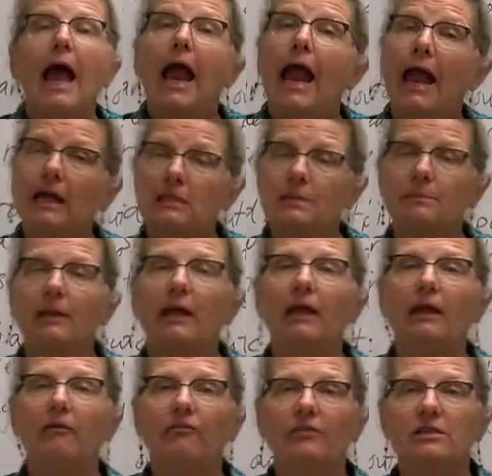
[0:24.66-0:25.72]
And
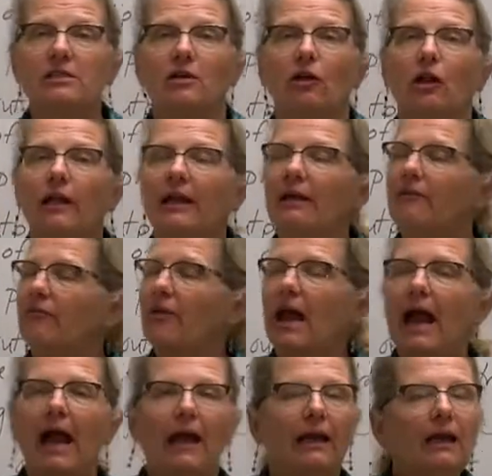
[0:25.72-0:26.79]
speaking of physical, if
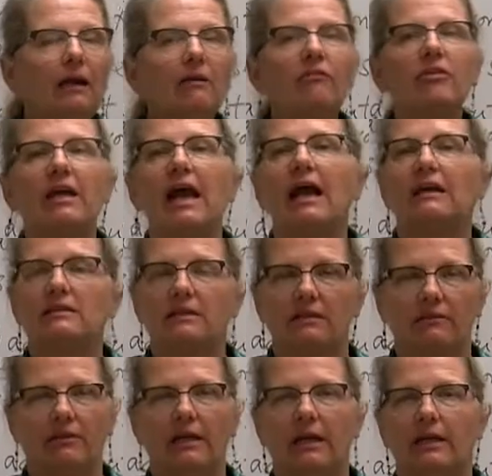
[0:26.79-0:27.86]
any of the
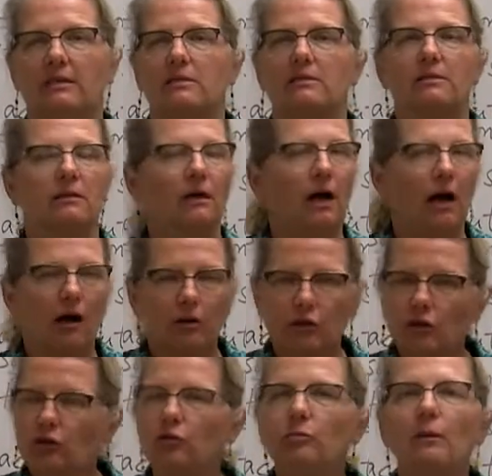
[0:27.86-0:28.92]
activities are
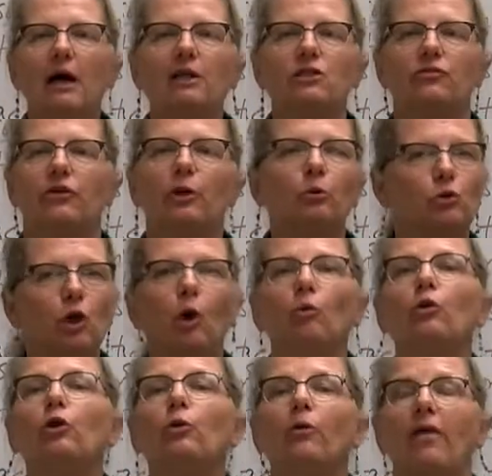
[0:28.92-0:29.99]
too much for you,
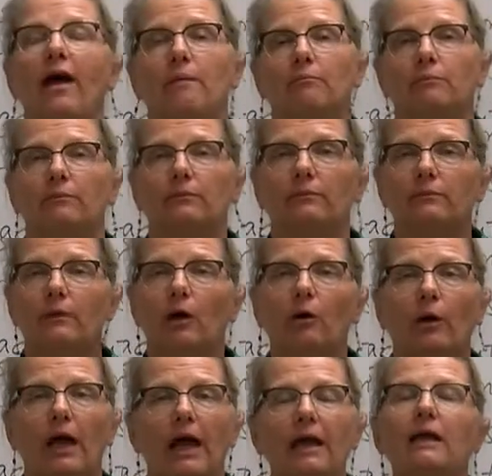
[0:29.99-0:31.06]
don't do them,
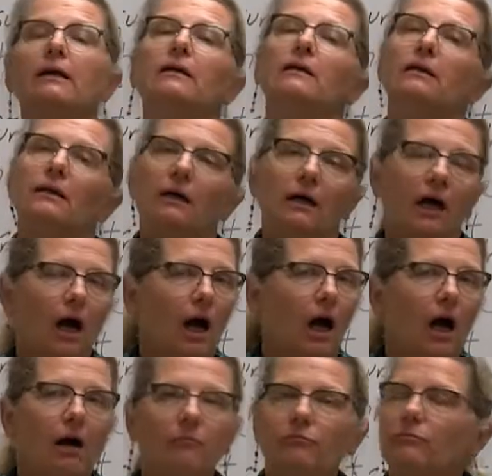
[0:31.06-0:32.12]
okay?
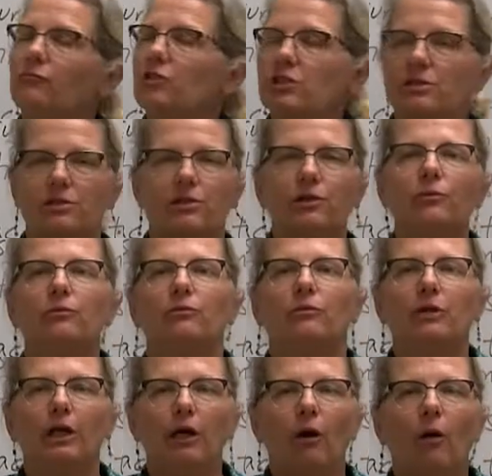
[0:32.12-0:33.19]
I
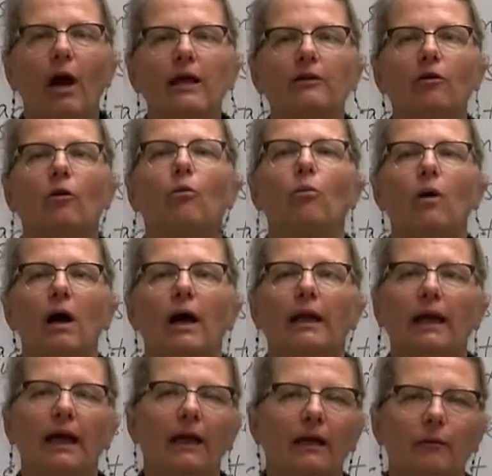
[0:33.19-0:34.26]
don't want
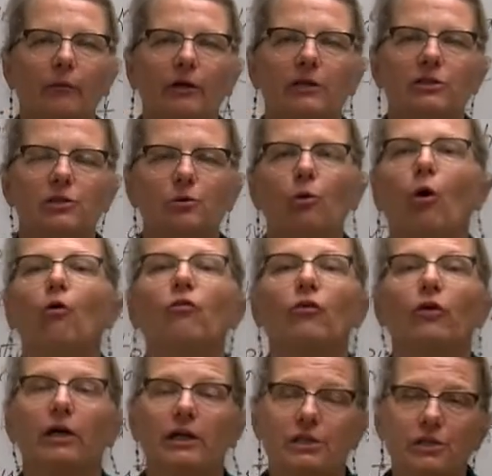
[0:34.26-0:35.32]
anyone to
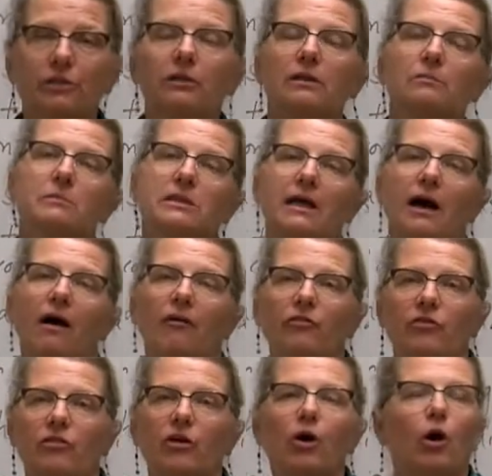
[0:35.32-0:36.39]
overexert
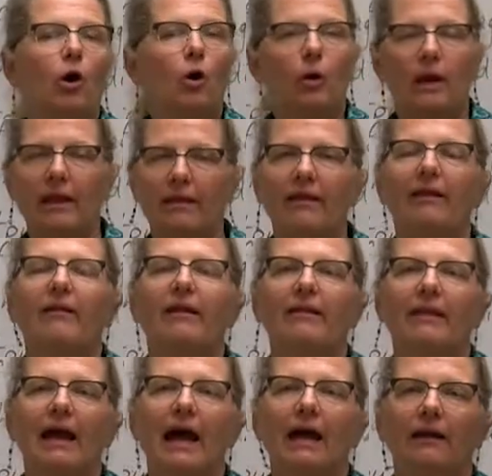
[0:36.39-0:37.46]
themselves or anything like
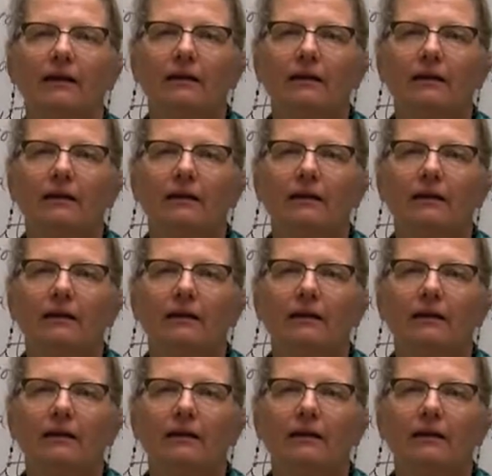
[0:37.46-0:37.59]
that.